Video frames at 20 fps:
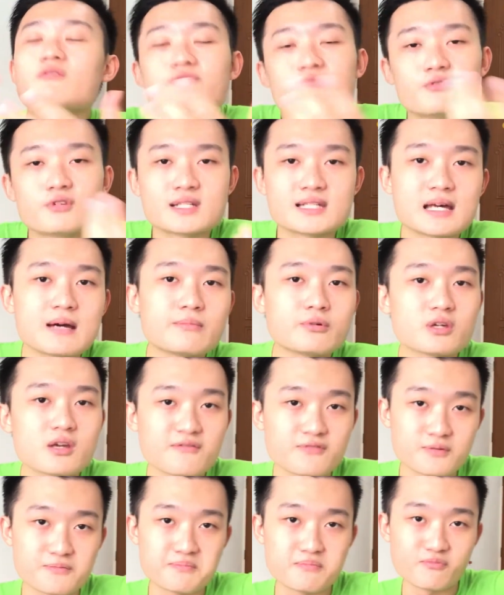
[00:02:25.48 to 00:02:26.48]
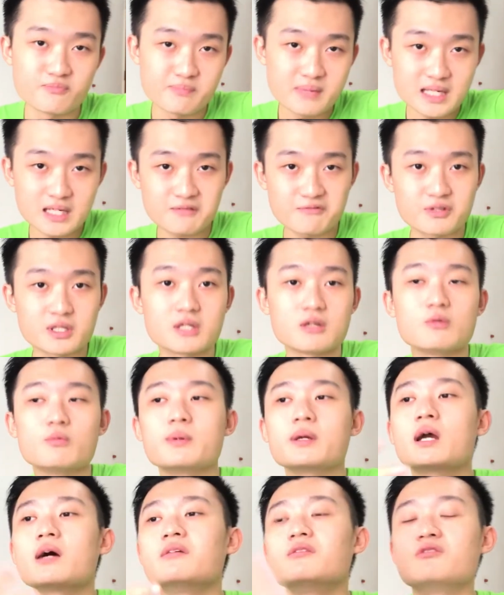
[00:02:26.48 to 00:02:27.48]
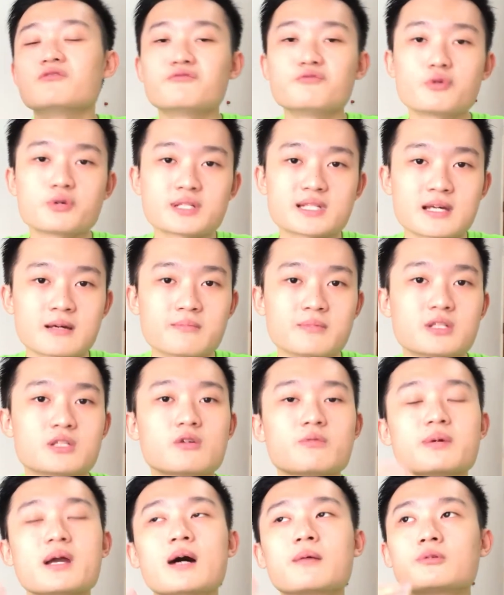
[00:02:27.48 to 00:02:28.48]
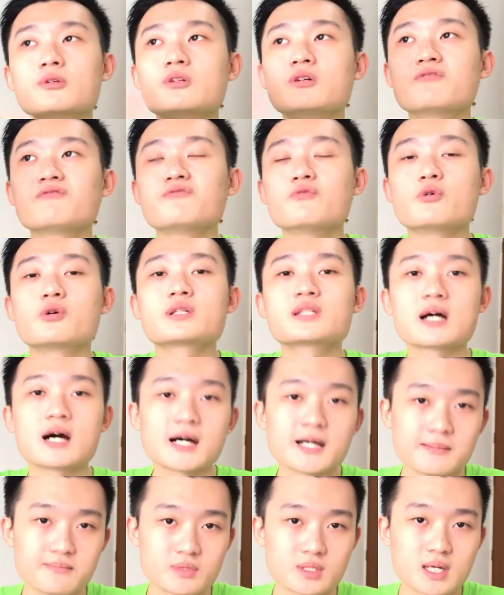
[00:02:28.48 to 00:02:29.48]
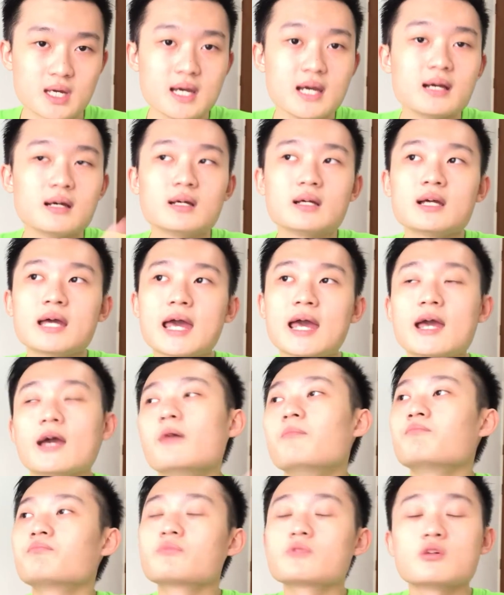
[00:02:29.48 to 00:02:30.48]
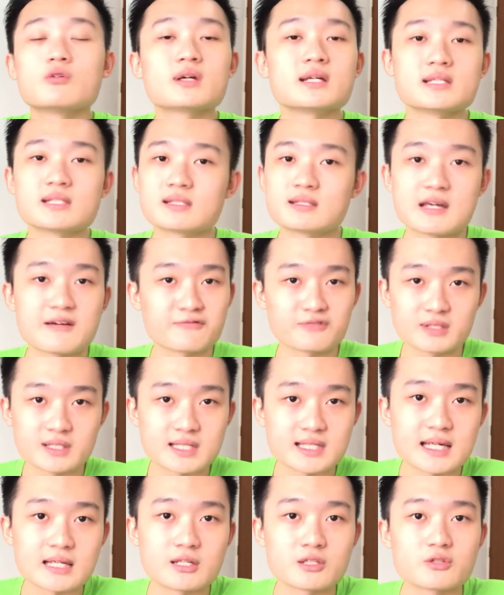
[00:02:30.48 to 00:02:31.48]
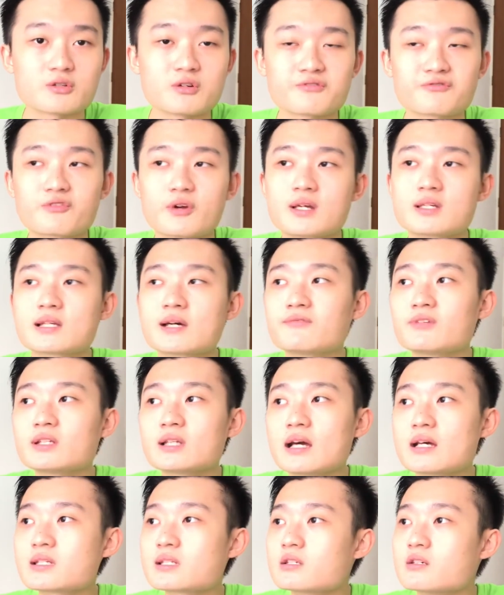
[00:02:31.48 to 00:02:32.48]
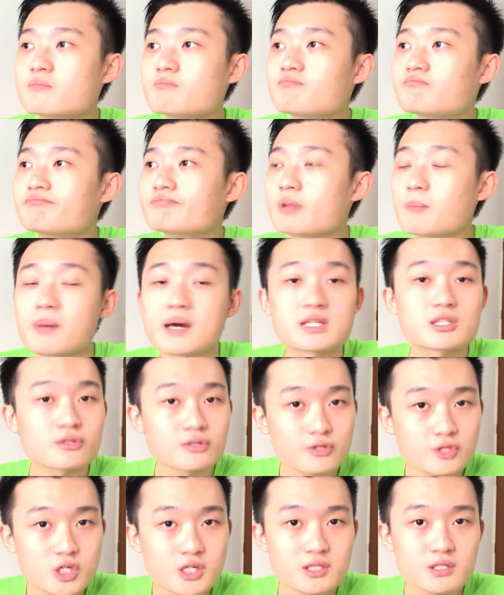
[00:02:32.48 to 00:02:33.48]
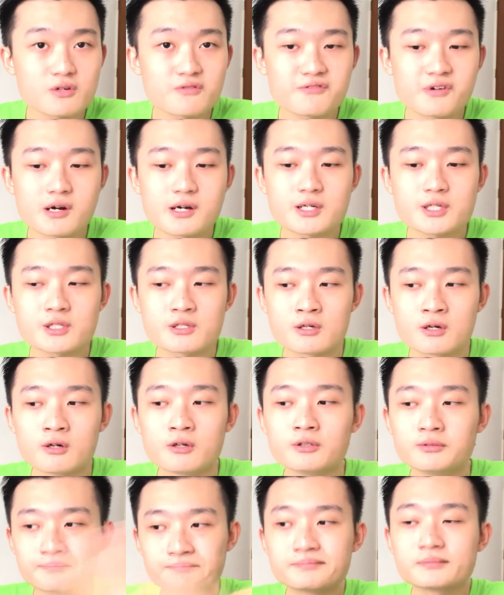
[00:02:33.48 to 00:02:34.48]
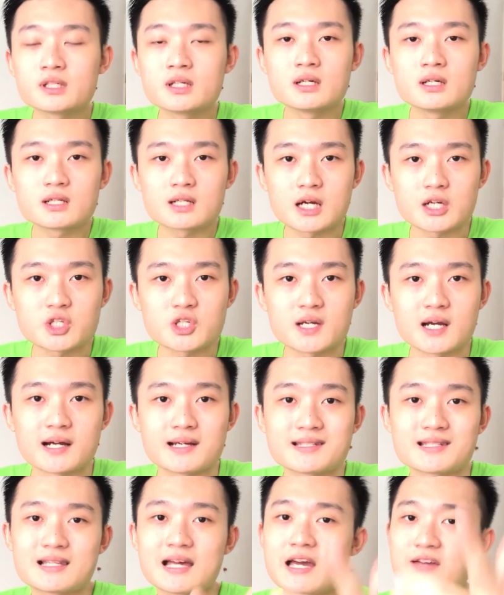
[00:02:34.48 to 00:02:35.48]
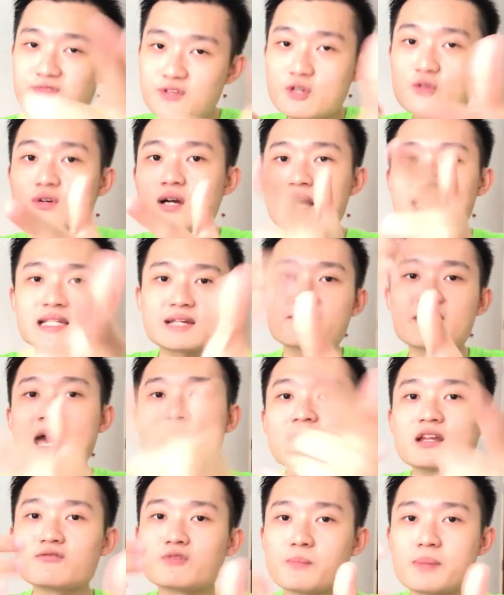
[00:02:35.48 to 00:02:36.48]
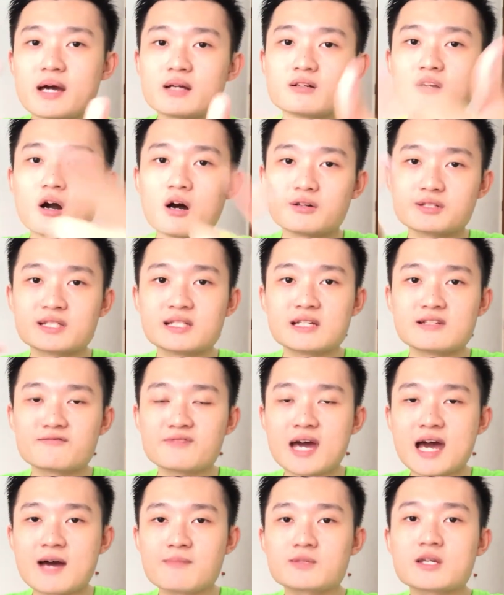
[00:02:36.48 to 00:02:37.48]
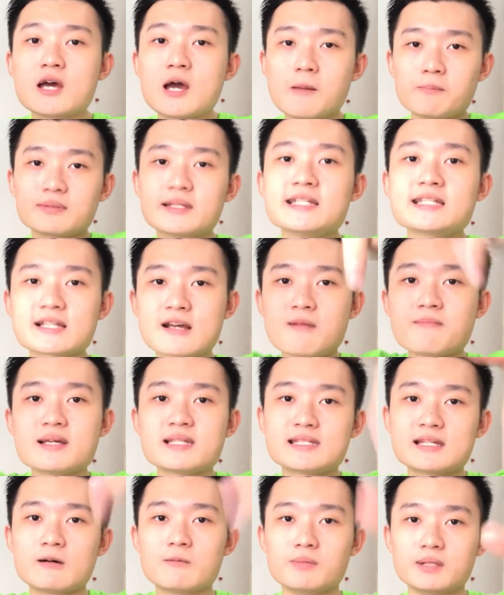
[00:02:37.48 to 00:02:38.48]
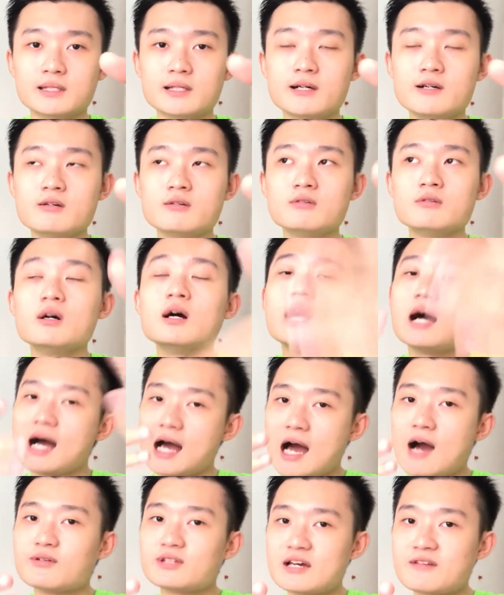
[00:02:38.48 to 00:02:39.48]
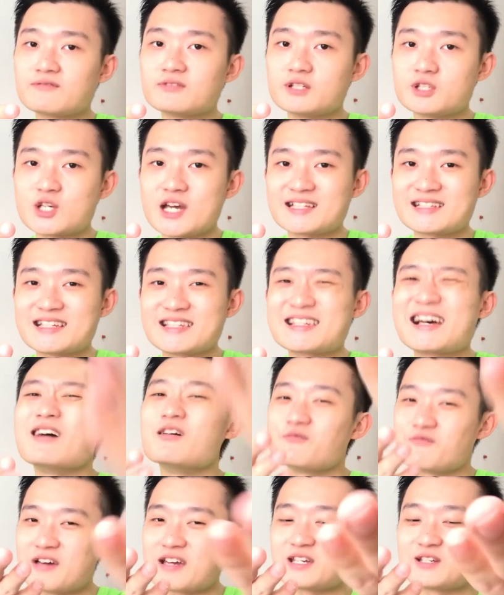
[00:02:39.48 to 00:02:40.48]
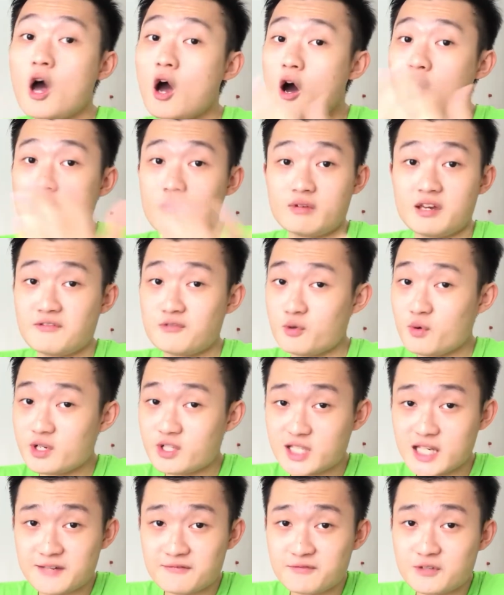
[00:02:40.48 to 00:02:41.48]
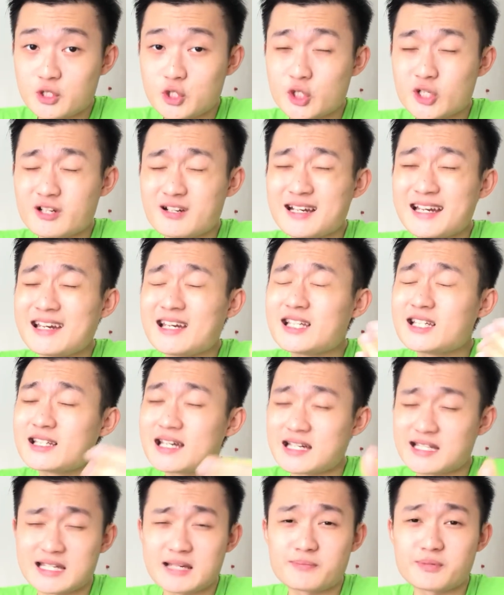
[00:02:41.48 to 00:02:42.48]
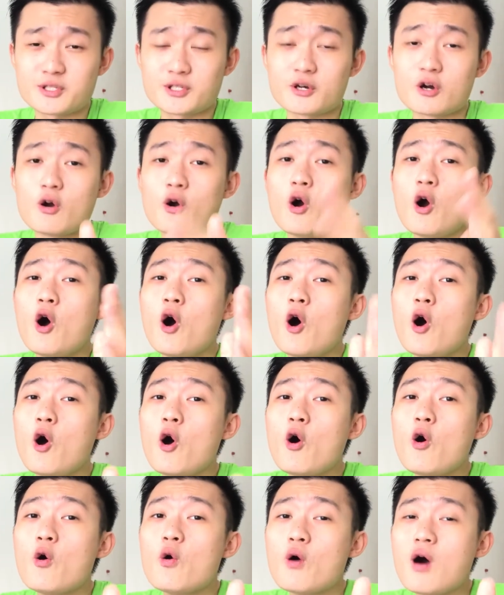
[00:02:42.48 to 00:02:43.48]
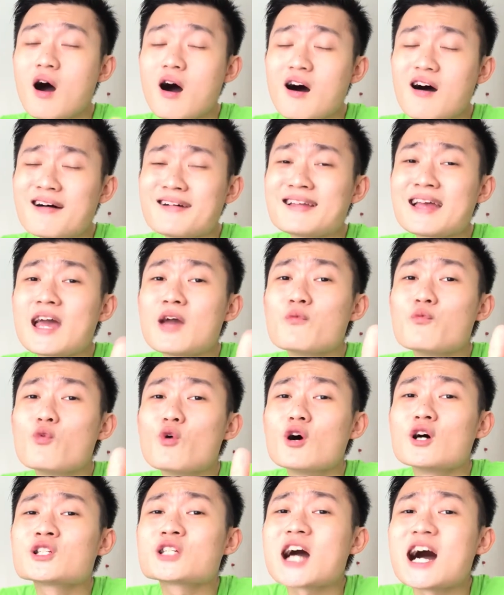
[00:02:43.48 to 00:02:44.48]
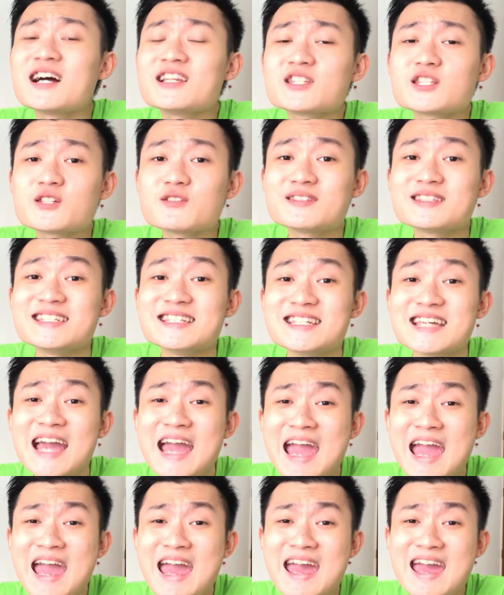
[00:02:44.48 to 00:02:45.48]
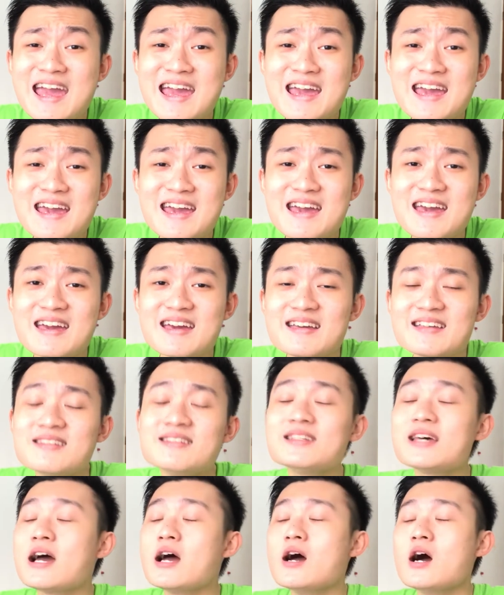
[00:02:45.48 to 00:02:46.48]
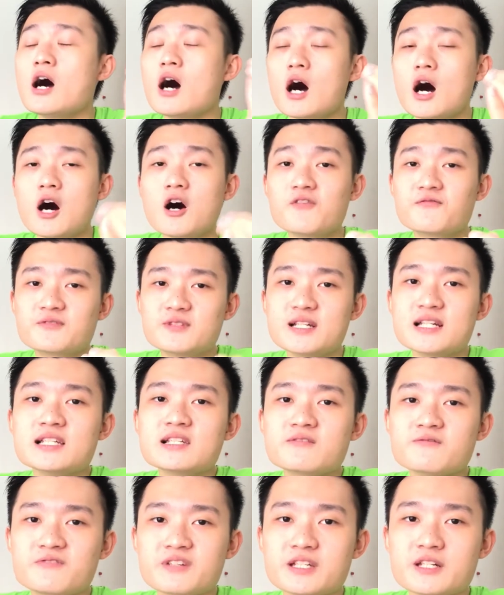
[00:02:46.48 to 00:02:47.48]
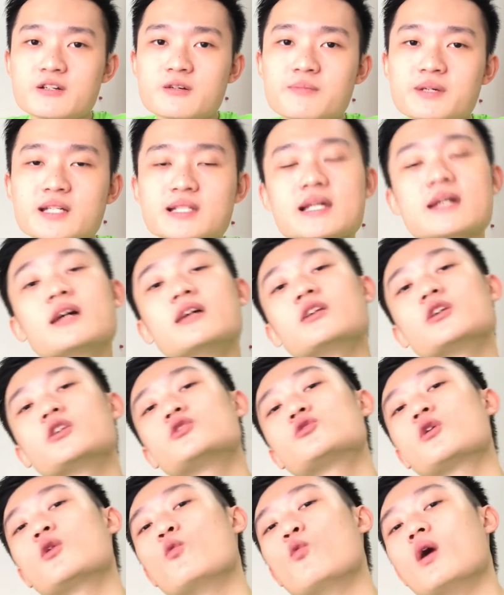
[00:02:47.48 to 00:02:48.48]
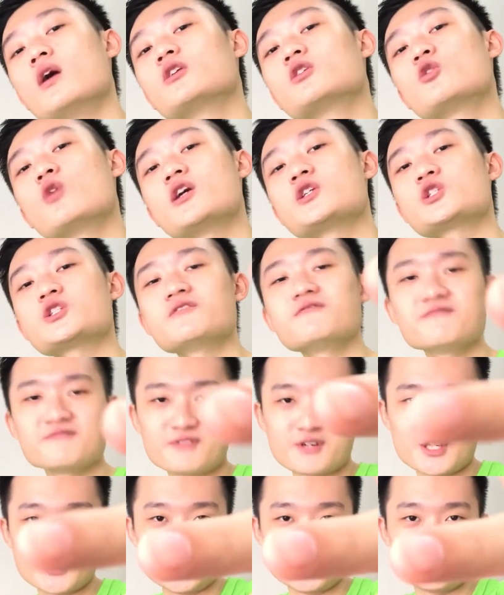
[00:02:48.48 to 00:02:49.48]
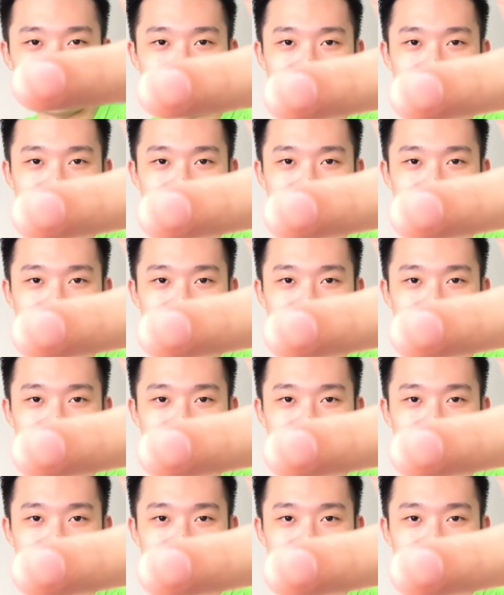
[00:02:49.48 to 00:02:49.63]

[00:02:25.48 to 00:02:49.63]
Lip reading: for example, you have a minute video, we cut into 4 segments, so it'll be uploaded 4 times, and you can definitely send it to your friends. I think that's the best solution so far. So got you guys. Like, if you guys have any of a better alternative apps, please comment down below. I'll definitely check this out. If you want to get featured in the next episode, hold on and watch until the end of this video because I gotta throw one question for you